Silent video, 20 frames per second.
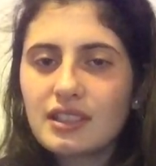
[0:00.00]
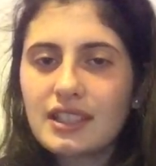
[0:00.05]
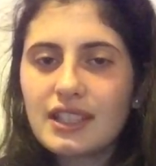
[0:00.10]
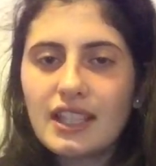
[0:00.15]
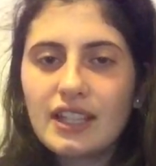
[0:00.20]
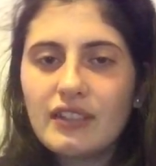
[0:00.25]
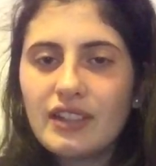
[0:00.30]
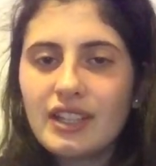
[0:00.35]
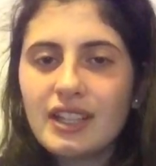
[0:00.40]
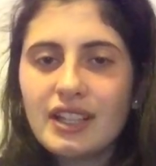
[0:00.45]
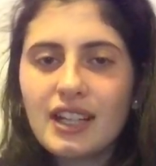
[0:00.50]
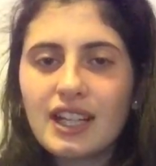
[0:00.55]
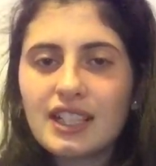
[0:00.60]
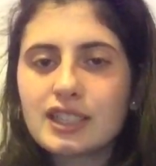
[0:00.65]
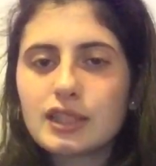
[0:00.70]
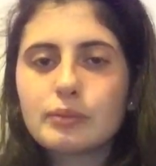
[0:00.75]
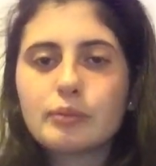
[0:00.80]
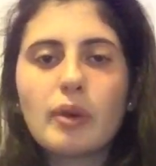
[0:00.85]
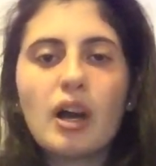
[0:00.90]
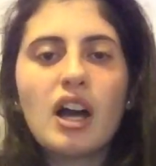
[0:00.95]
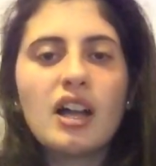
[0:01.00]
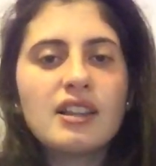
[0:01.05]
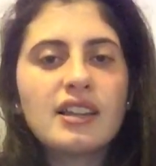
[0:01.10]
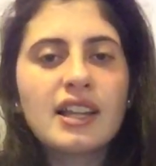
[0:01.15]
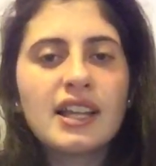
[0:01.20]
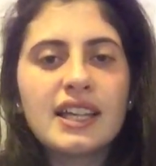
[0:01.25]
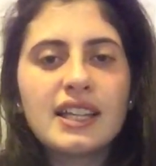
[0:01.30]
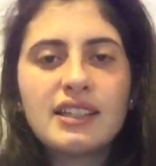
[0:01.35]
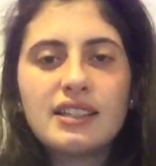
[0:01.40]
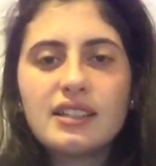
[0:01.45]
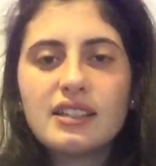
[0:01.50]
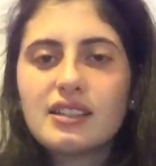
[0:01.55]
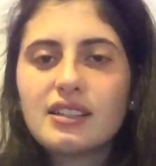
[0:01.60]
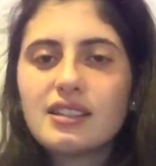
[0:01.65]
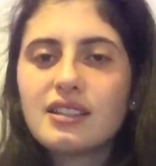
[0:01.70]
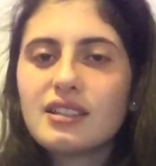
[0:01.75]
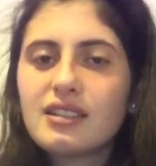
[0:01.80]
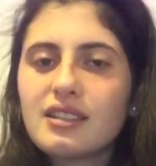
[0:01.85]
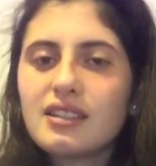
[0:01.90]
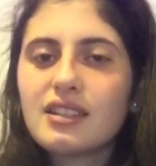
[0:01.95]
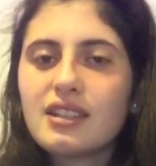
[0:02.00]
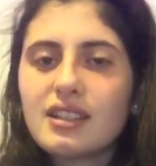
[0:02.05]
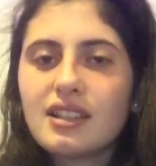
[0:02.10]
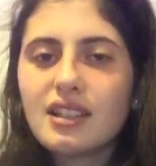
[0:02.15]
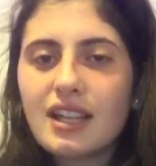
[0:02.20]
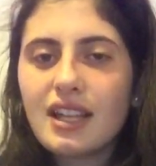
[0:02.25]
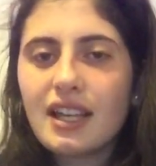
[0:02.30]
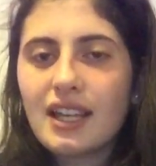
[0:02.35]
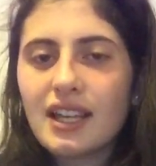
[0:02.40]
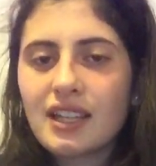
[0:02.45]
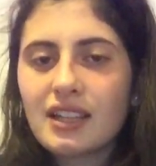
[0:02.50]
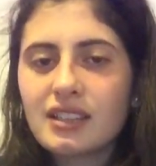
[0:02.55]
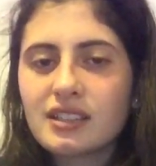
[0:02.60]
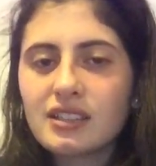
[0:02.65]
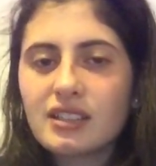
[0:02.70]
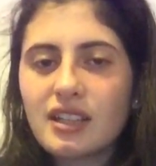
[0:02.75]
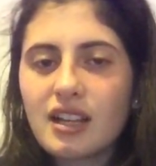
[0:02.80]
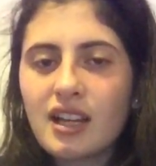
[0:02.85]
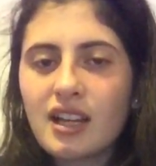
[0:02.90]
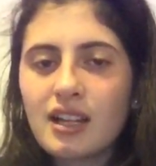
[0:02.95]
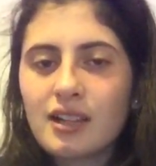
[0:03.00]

give it a spotlight and,